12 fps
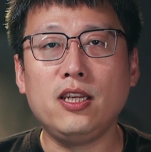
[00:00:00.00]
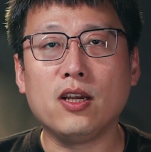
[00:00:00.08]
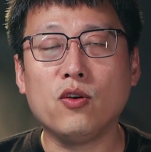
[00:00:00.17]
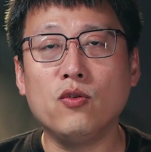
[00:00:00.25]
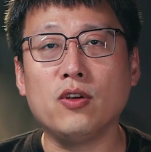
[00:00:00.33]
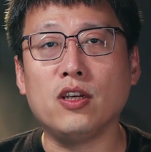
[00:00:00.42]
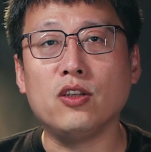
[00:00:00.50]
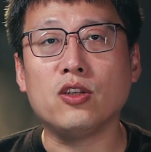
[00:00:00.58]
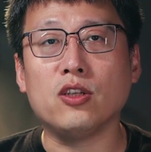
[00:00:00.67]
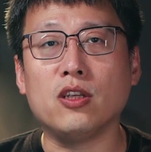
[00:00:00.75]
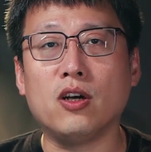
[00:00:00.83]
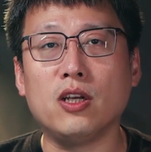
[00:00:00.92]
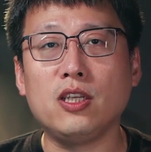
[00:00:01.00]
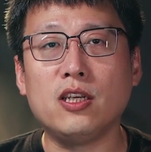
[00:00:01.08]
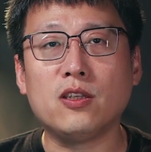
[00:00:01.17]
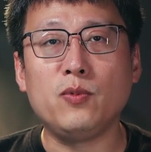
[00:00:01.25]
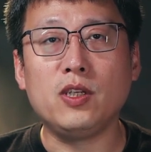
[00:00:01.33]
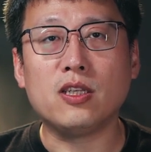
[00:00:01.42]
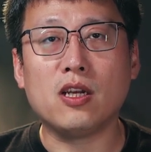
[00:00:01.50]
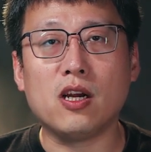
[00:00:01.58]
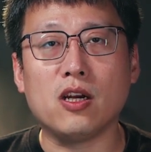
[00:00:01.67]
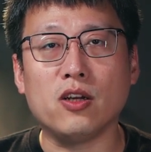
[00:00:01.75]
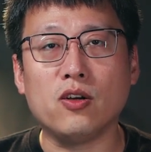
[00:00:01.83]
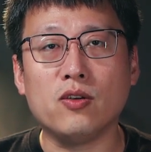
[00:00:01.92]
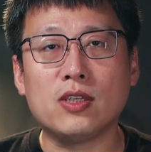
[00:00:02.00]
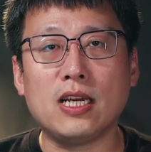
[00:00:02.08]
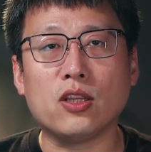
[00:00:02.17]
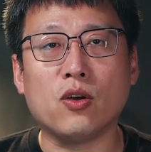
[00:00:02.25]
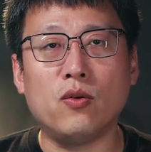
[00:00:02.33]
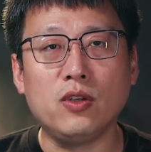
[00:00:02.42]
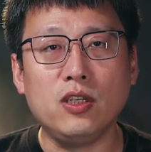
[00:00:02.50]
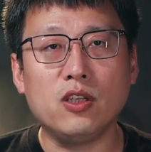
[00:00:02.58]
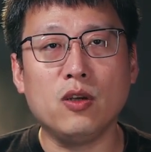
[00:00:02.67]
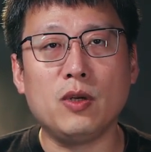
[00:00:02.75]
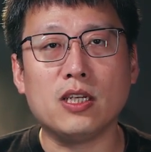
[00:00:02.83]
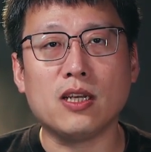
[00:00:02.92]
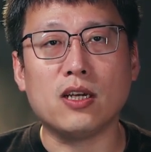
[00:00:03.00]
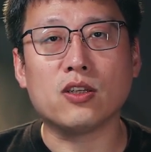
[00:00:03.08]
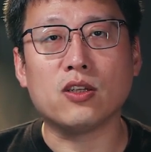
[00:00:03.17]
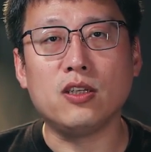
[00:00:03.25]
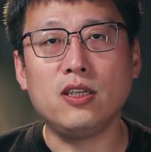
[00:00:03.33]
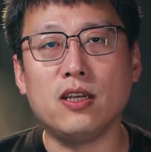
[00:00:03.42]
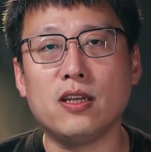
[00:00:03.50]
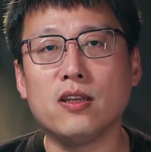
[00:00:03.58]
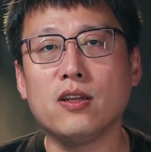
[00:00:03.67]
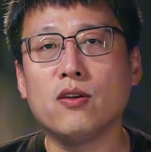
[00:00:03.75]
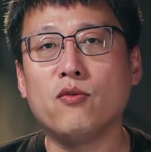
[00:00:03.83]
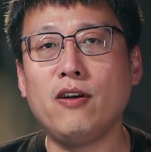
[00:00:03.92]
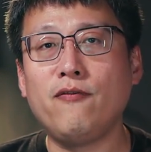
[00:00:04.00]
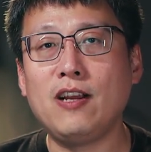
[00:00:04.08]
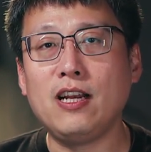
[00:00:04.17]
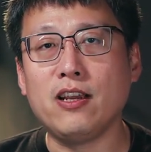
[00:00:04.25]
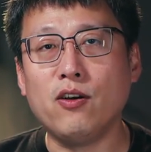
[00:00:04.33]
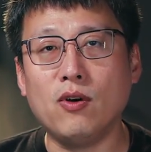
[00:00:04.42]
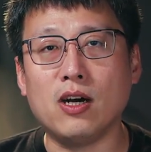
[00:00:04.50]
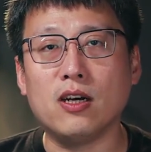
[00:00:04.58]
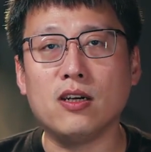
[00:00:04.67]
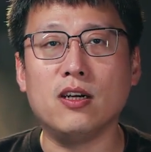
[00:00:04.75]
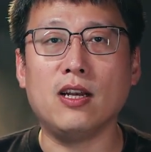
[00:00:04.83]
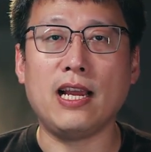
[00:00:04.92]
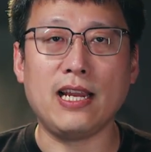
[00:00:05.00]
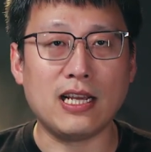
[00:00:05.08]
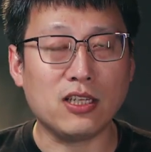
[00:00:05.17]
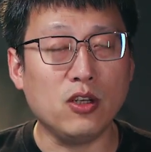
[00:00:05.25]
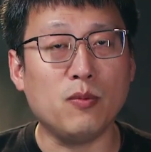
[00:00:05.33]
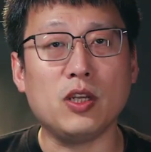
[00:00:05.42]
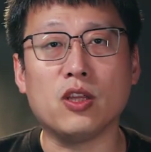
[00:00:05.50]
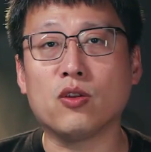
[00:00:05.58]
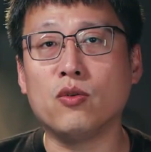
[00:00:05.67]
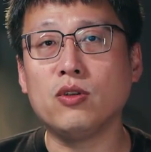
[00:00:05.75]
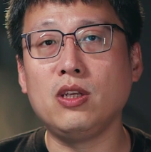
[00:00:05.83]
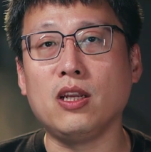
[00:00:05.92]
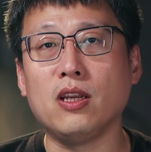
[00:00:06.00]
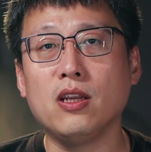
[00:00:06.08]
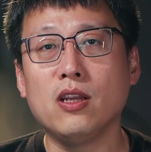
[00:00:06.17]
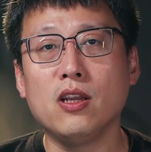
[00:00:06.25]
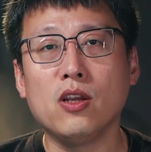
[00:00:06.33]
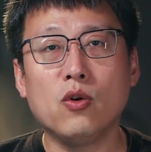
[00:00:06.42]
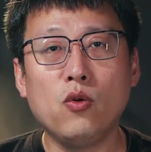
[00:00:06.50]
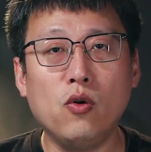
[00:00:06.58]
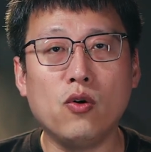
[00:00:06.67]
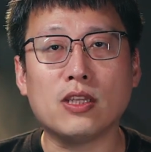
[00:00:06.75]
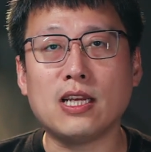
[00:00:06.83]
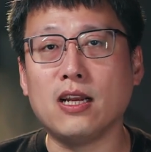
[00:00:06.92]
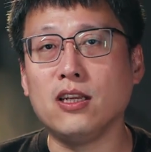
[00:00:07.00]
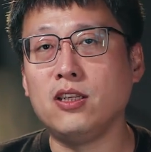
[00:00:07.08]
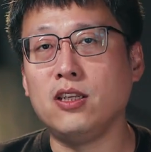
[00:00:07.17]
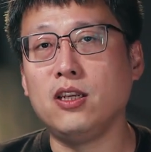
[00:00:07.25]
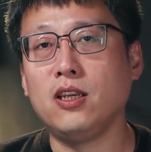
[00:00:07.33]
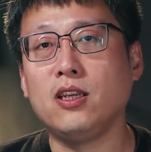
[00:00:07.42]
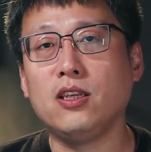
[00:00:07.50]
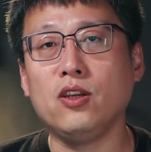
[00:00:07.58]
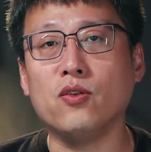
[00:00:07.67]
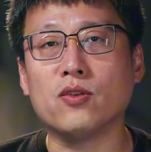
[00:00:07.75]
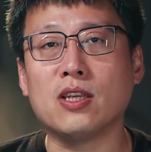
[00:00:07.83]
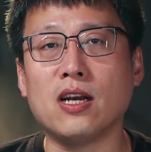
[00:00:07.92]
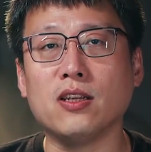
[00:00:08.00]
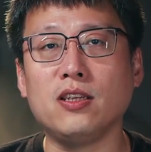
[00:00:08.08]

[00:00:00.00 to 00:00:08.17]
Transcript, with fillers: allow the ESP32 to handle both Wi-Fi and Bluetooth communication simultaneously, broadening its range of